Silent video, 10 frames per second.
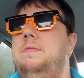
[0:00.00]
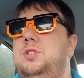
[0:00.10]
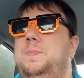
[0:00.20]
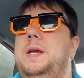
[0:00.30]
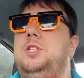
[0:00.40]

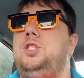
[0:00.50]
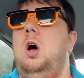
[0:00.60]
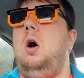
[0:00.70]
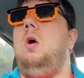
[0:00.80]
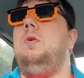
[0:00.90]
just being
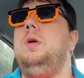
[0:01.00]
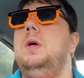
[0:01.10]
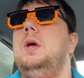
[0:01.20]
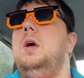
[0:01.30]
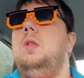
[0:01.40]
stalled.
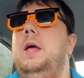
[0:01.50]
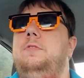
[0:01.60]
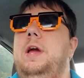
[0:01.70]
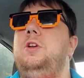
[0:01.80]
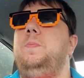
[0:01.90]
Like
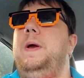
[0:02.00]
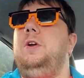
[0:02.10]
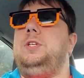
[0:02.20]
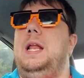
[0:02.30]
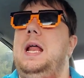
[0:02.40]
Adrian
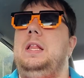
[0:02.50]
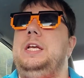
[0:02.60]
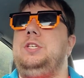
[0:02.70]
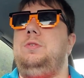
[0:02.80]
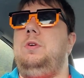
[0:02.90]
Peterson had at
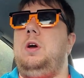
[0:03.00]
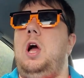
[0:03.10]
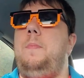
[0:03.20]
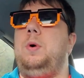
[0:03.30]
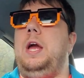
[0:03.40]
least a
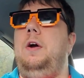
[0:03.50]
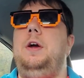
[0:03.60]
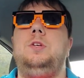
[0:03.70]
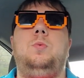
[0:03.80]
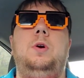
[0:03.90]
couple
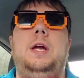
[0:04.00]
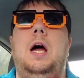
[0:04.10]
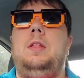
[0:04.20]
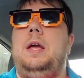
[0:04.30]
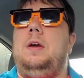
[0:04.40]
carries where he
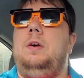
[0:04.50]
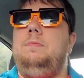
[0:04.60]
got like